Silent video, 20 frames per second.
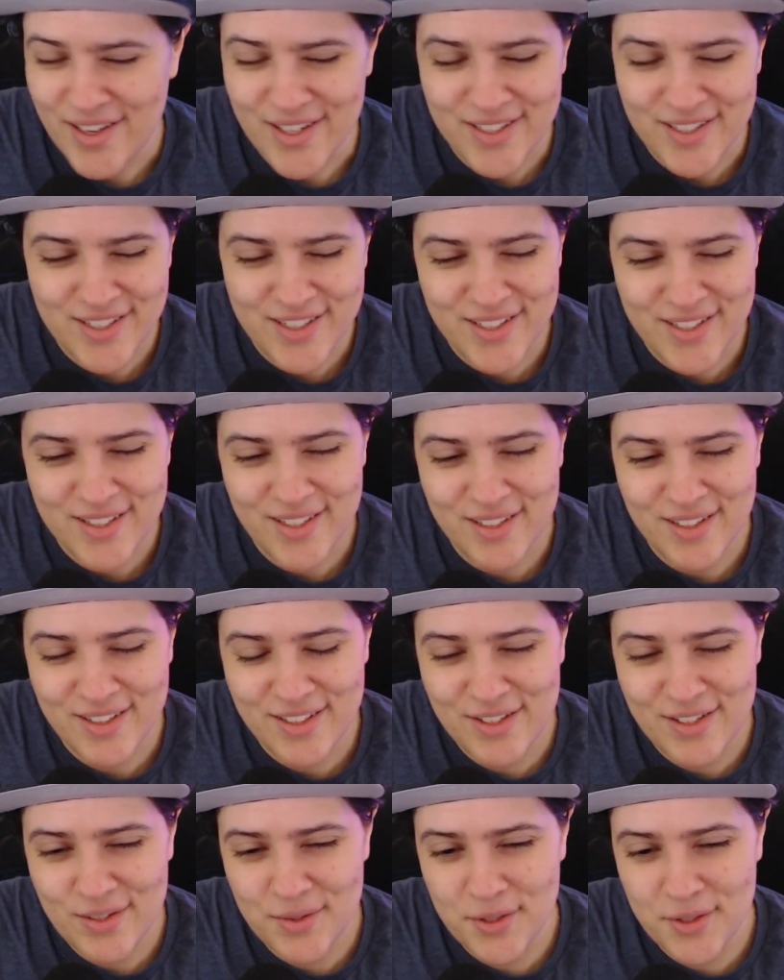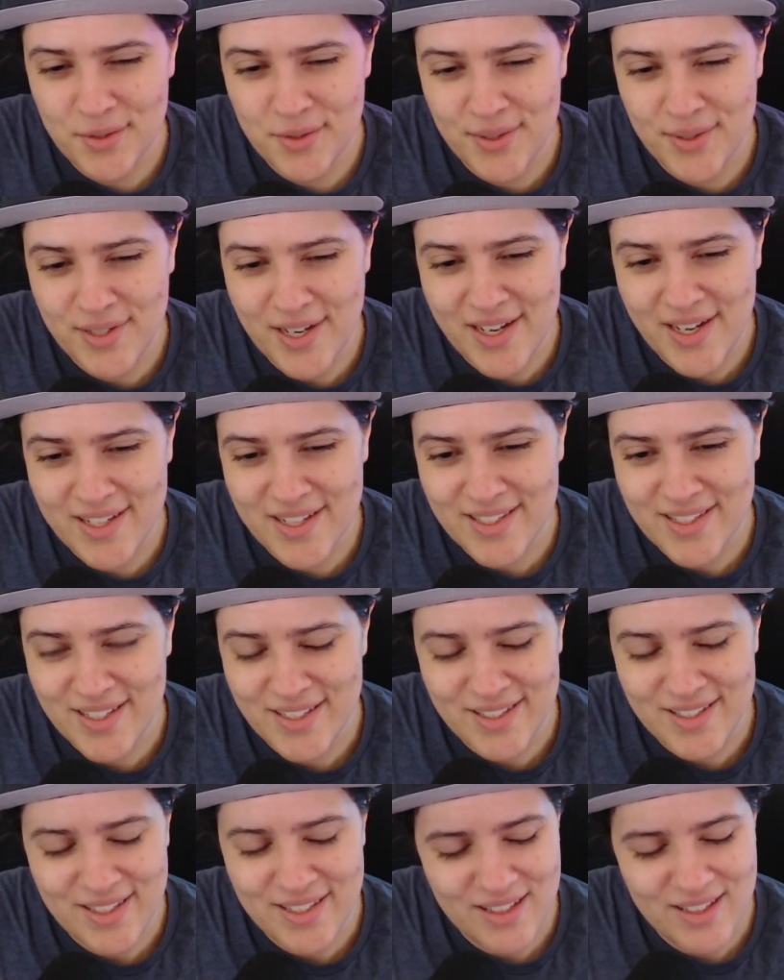just the usual
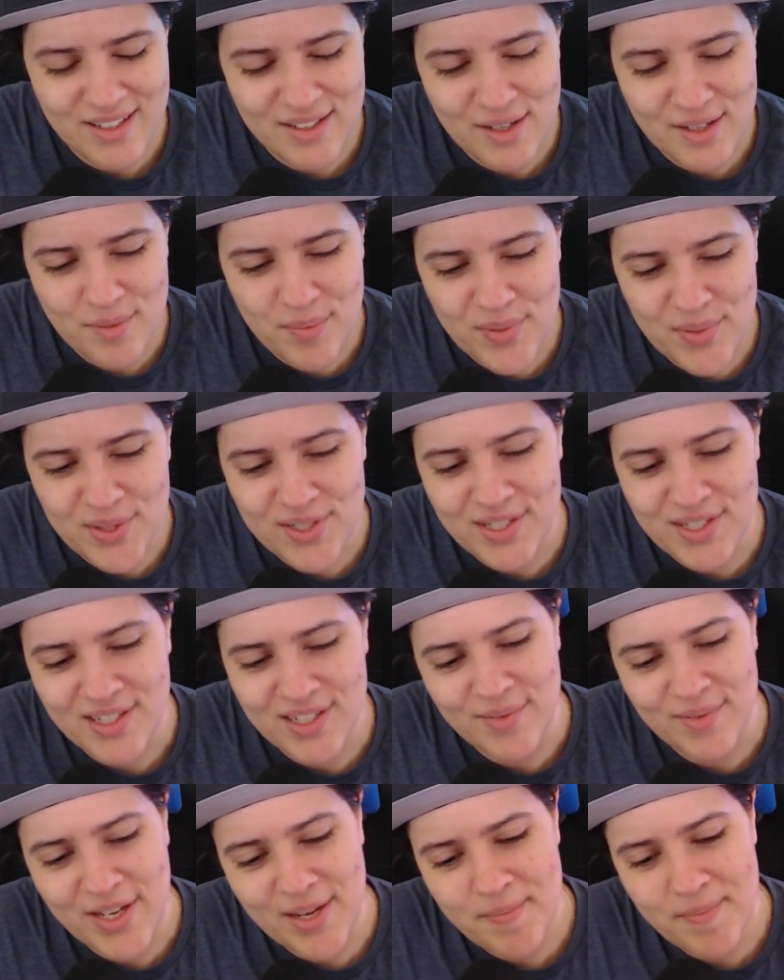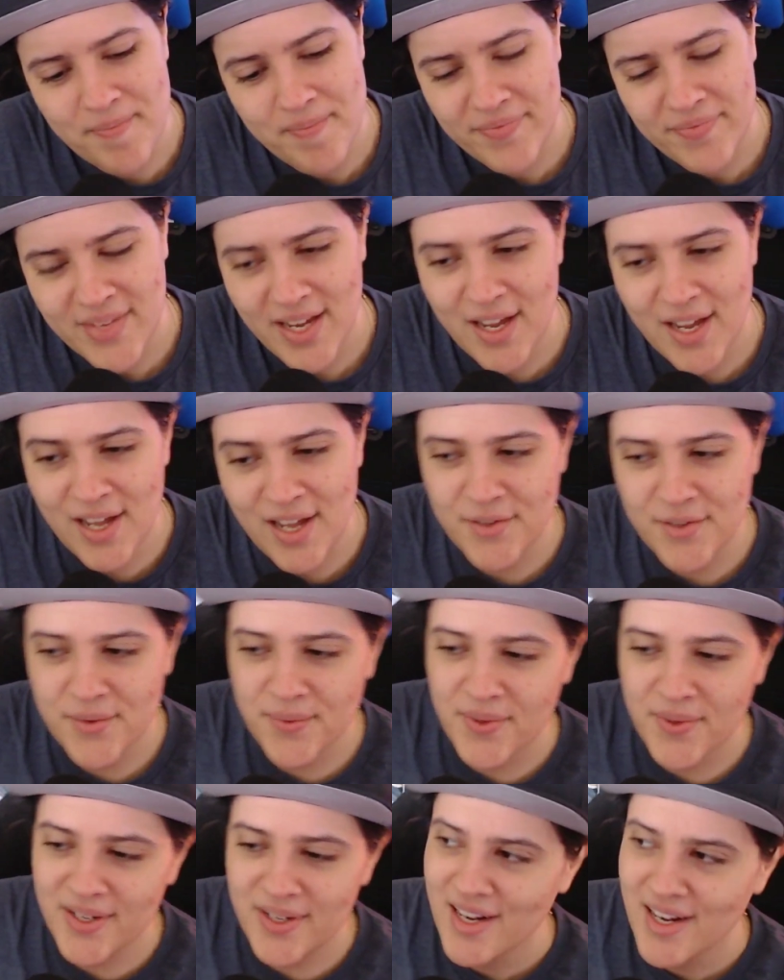nonsense that they're pushing, man. I
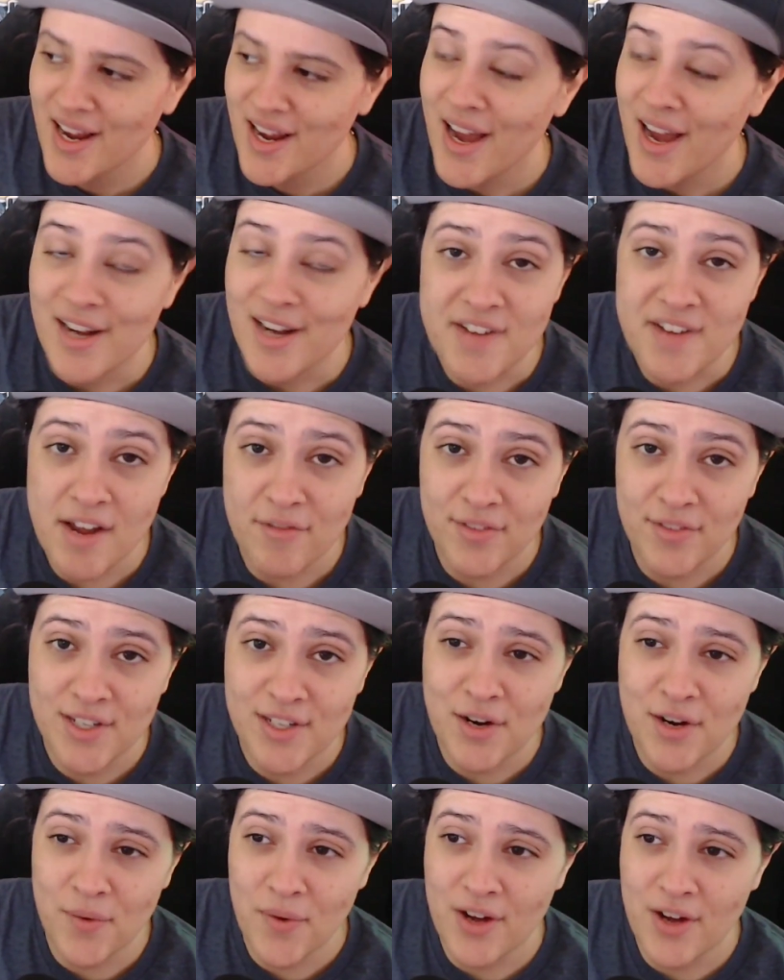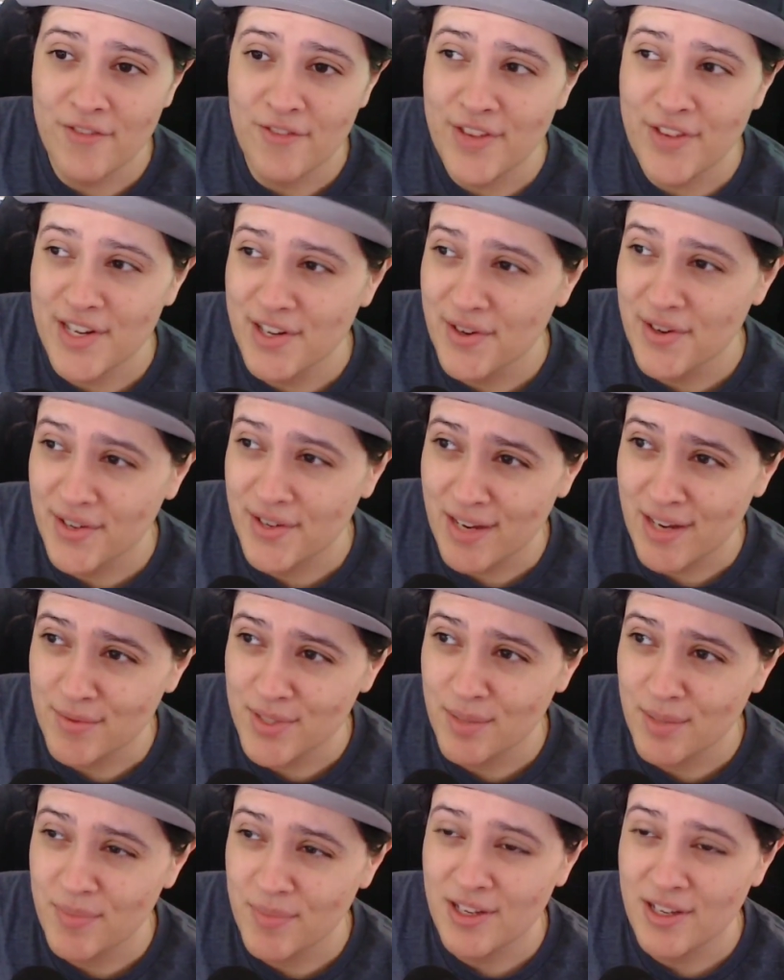definitely don't want video
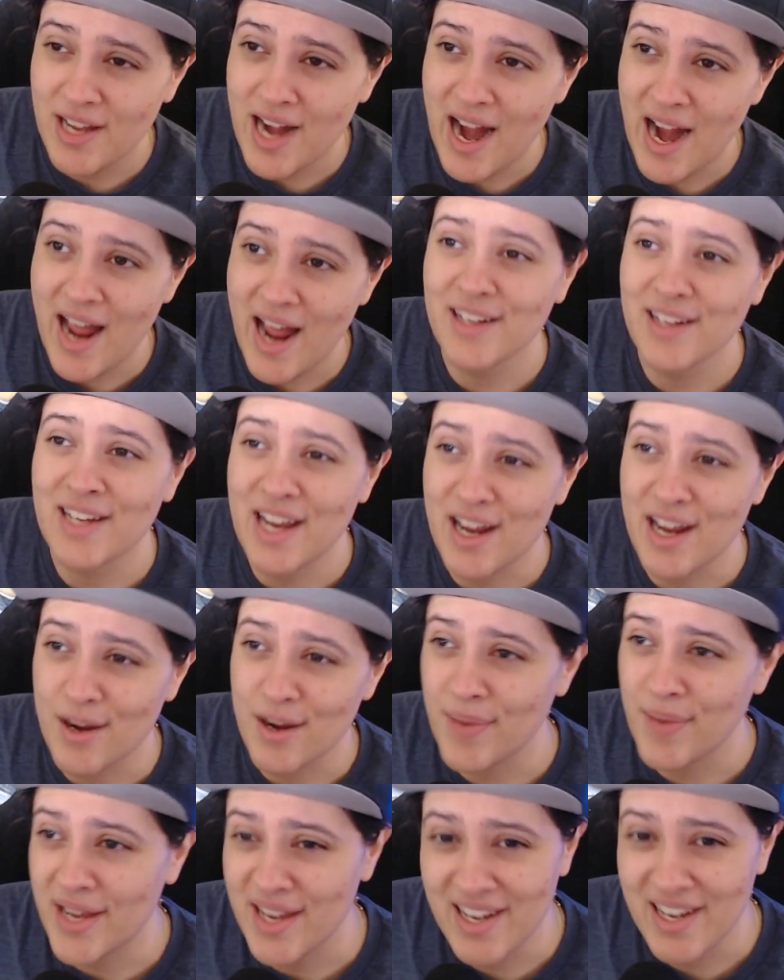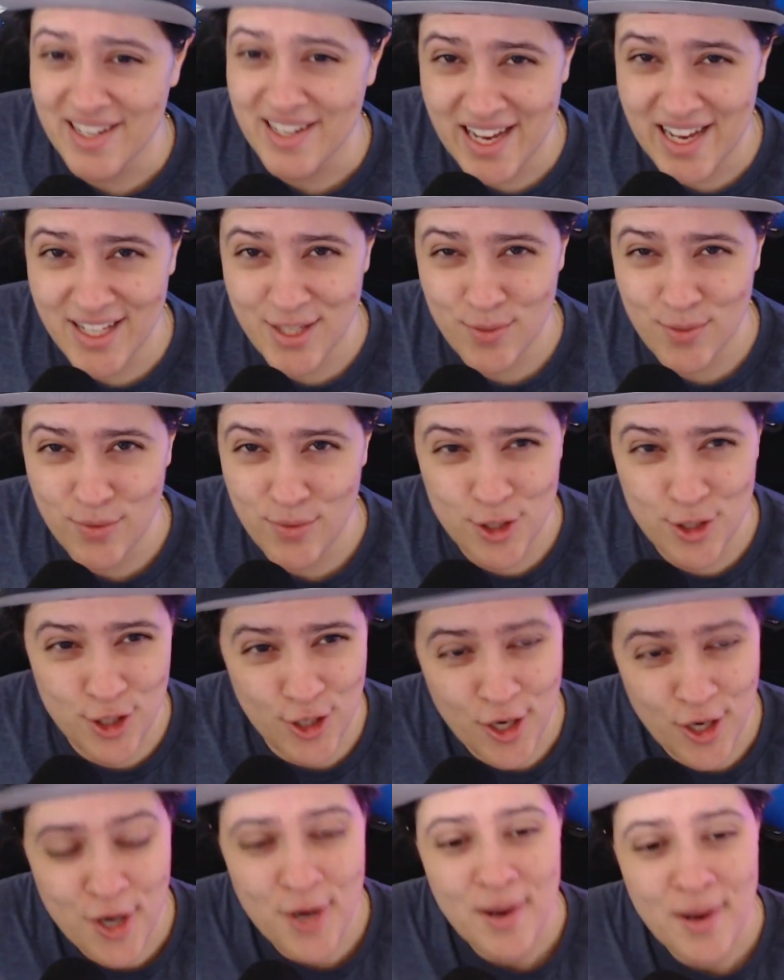games to be an ad campaign, that's for
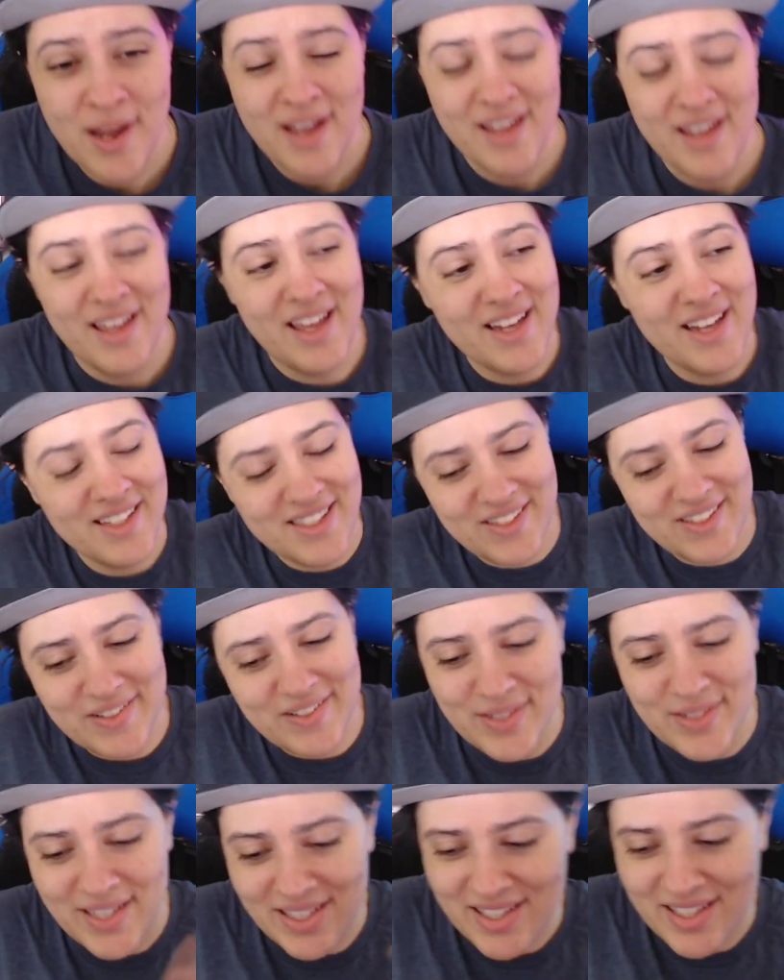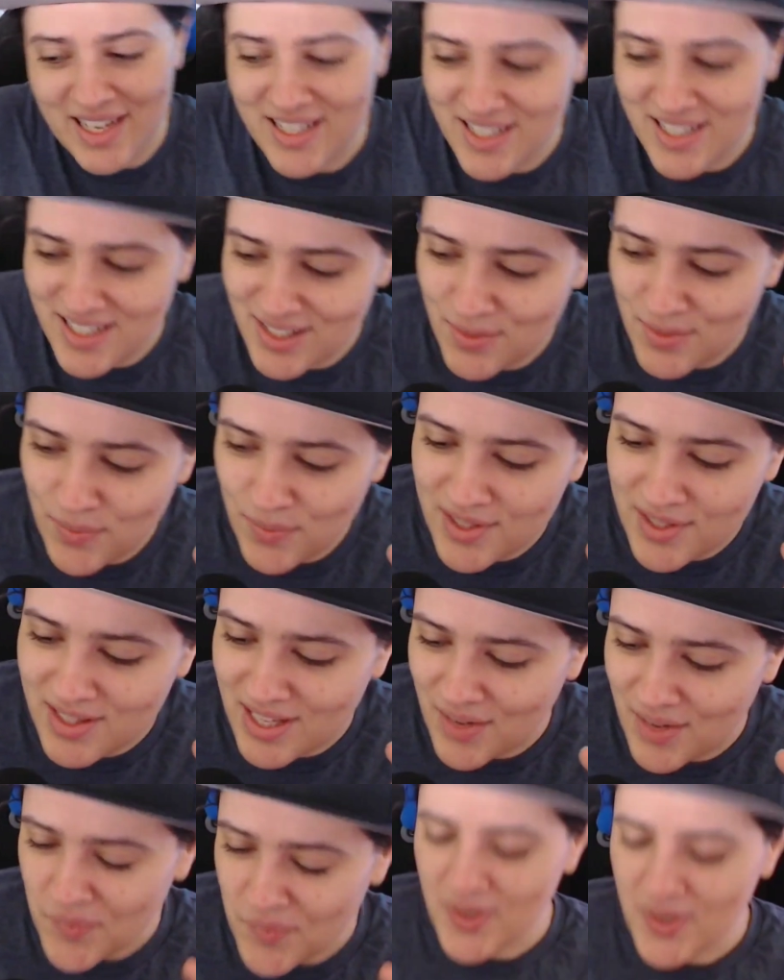sure. And it seems like that's just what
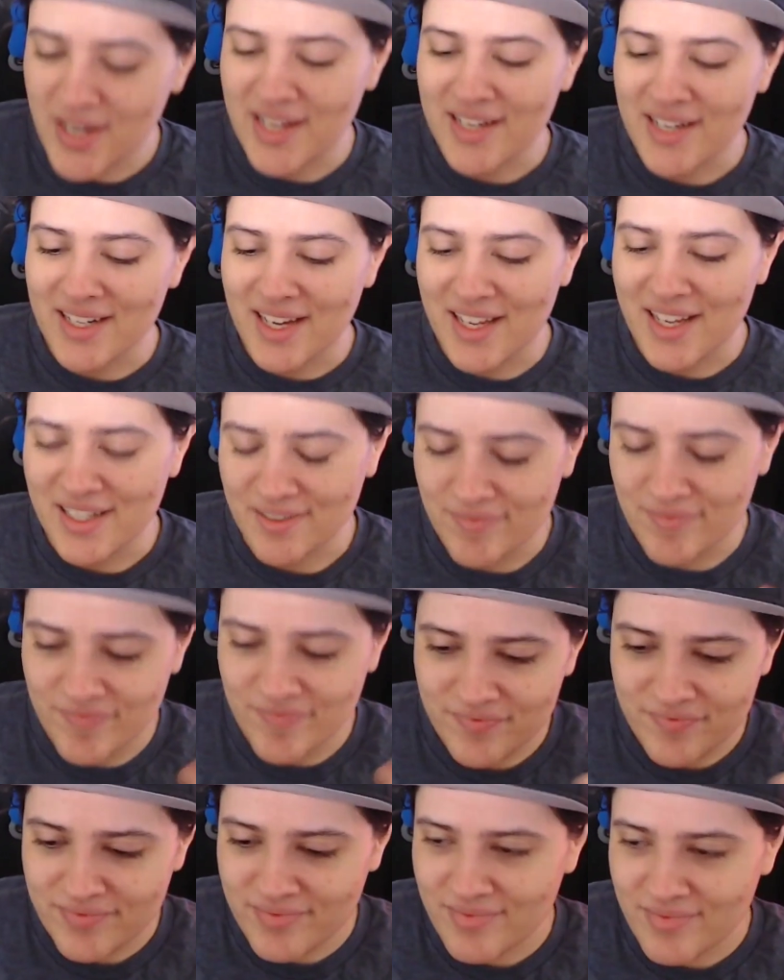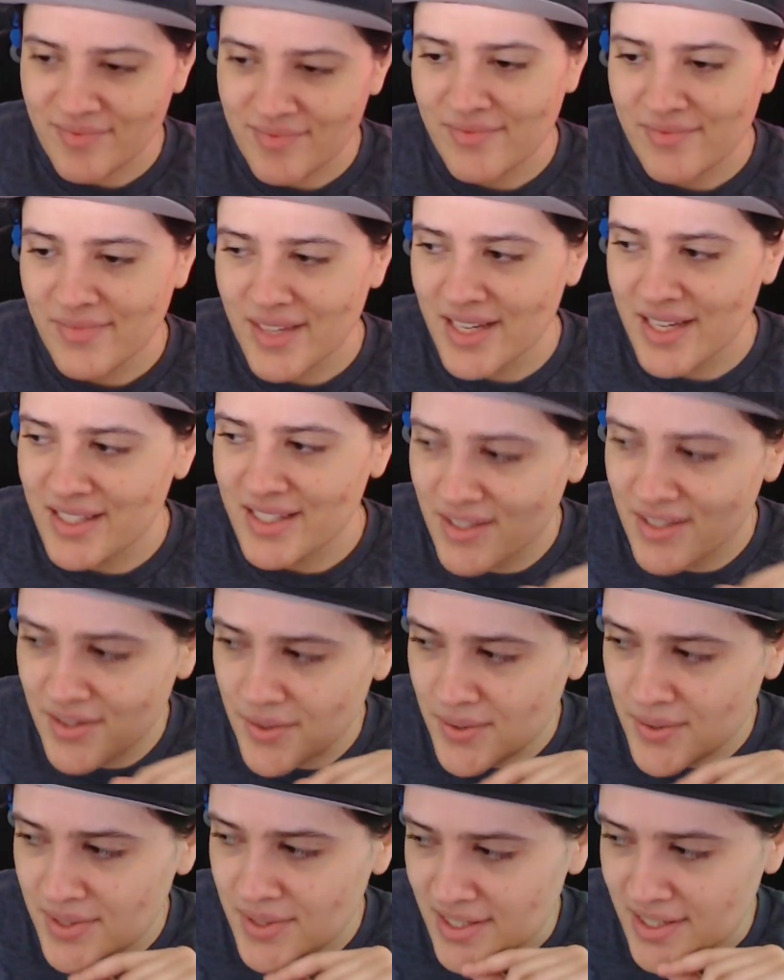they want. And it's
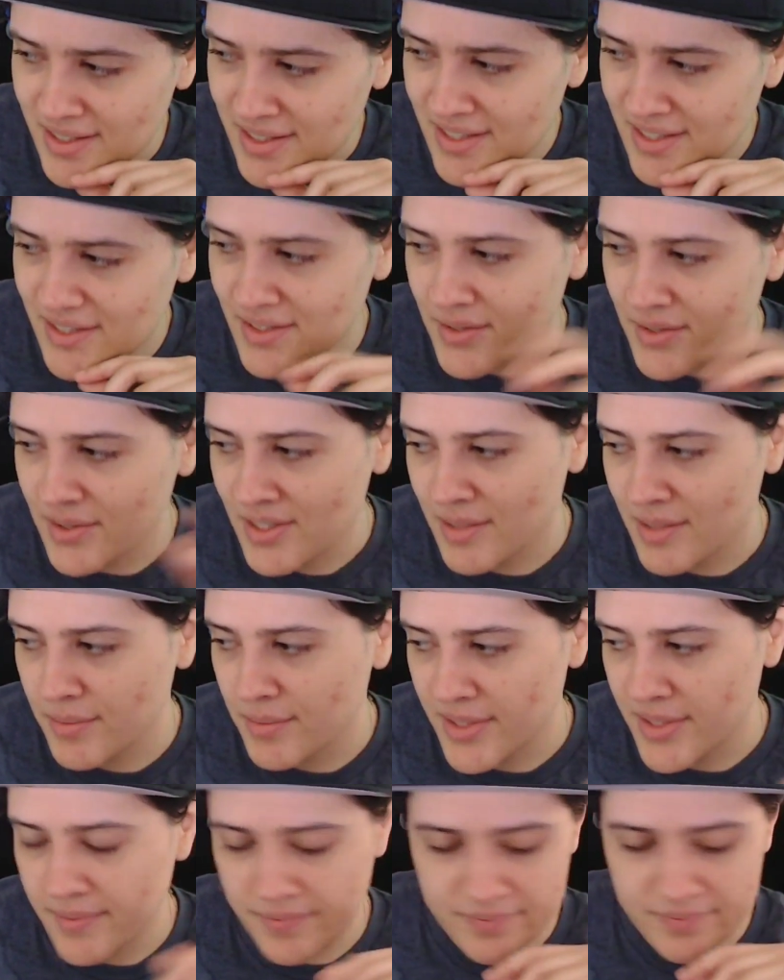annoying. It's annoying, but